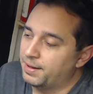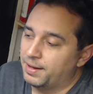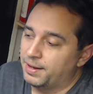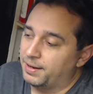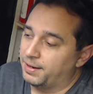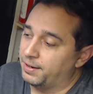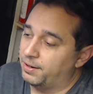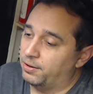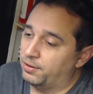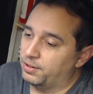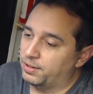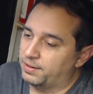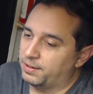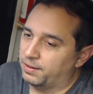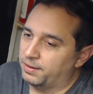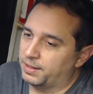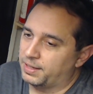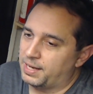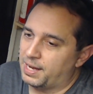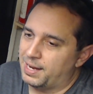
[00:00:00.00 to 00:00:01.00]
you know, you
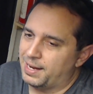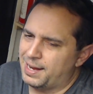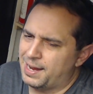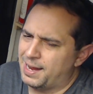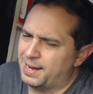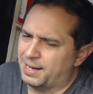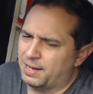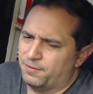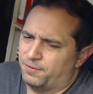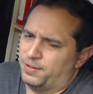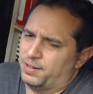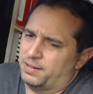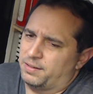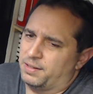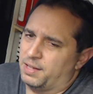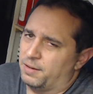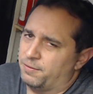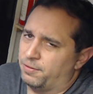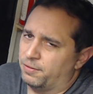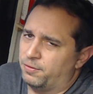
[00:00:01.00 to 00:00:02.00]
tell the guy, yeah, I can fix
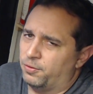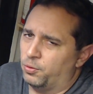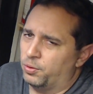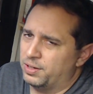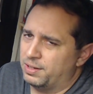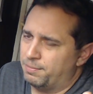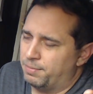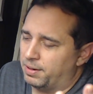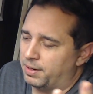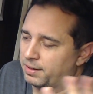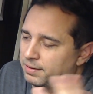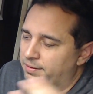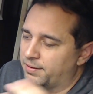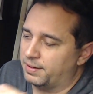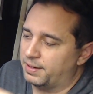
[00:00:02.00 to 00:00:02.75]
that for 40 bucks.